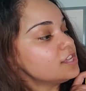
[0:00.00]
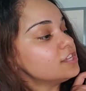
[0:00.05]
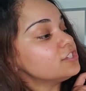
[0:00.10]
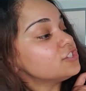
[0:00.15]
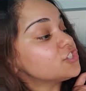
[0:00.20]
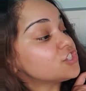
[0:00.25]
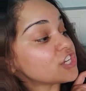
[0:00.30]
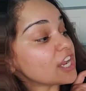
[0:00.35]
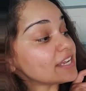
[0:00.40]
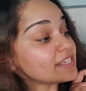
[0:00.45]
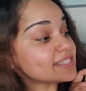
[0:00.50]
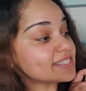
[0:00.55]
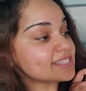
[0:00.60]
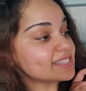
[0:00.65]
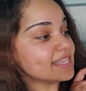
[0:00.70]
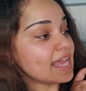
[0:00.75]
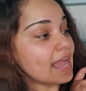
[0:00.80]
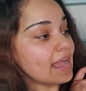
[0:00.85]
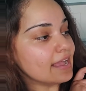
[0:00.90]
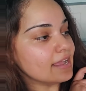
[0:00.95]
Just
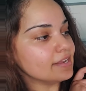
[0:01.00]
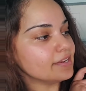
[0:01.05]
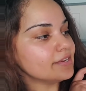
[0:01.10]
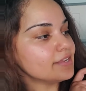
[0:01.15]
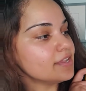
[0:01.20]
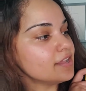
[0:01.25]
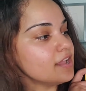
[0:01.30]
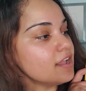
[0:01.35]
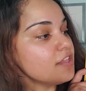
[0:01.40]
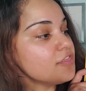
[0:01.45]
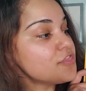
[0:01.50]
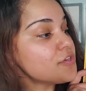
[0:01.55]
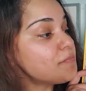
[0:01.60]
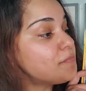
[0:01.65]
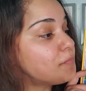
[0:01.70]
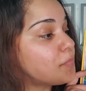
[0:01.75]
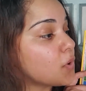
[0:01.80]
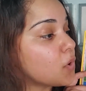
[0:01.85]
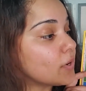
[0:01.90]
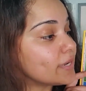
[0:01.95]
then, the
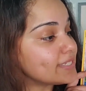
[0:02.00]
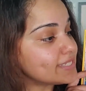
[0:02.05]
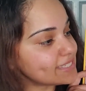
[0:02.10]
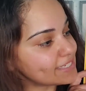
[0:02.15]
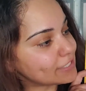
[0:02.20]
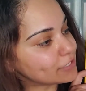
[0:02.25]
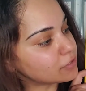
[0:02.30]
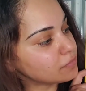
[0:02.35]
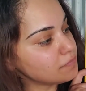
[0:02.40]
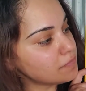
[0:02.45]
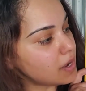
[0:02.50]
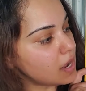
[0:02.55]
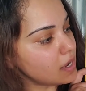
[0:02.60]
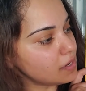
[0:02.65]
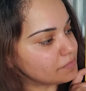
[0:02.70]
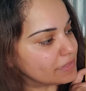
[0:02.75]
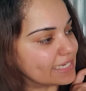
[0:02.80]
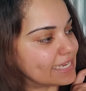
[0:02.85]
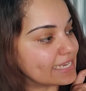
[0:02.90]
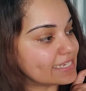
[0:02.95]
boys hear
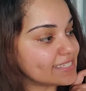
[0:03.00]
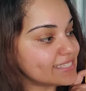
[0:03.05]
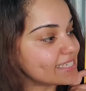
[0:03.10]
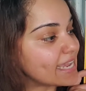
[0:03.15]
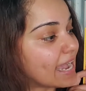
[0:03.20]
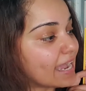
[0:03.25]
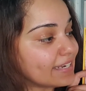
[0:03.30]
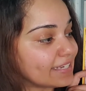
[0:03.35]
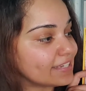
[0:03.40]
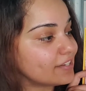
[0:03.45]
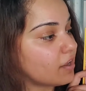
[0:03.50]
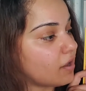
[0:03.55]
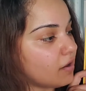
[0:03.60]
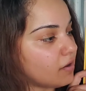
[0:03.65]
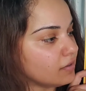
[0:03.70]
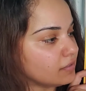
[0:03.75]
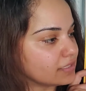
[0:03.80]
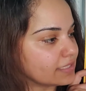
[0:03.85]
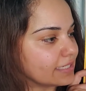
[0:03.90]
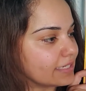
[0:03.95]
Mommy and Daddy
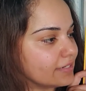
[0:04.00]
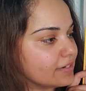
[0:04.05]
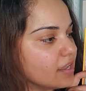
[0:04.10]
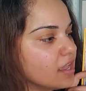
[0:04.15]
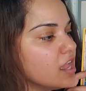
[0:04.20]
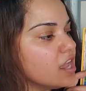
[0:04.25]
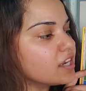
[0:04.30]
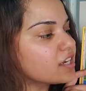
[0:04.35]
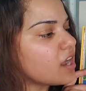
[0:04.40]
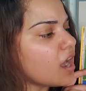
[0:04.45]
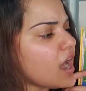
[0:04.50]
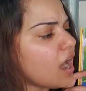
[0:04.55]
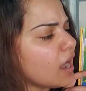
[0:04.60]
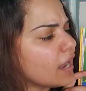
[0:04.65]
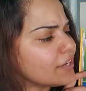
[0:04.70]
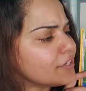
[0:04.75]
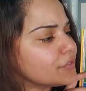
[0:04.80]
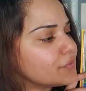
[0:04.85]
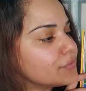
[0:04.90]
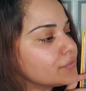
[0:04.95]
calling,
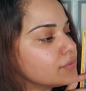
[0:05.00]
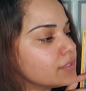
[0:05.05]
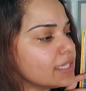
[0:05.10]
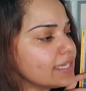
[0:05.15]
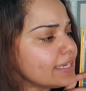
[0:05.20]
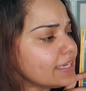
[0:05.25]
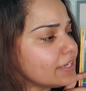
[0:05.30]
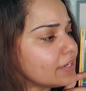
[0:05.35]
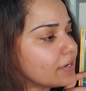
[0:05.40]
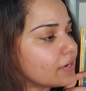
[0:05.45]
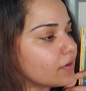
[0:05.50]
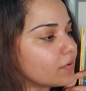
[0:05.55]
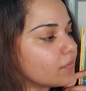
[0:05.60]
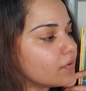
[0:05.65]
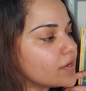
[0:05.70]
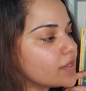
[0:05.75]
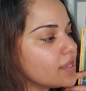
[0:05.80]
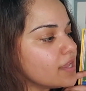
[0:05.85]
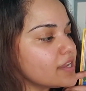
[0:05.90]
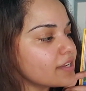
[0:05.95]
Caillou, Leo,
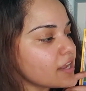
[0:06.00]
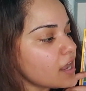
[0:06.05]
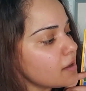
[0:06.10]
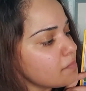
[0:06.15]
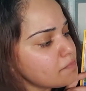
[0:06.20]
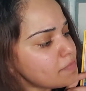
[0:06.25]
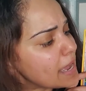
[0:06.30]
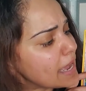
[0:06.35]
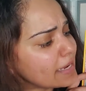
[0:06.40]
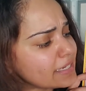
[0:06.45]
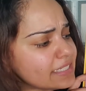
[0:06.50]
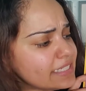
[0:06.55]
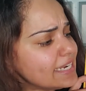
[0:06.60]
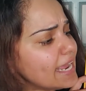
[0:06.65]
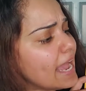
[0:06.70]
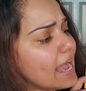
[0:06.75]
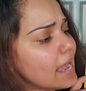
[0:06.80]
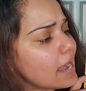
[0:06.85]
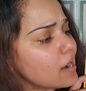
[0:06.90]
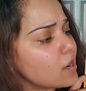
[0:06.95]
Come back
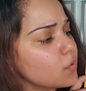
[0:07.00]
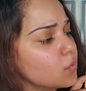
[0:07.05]
now!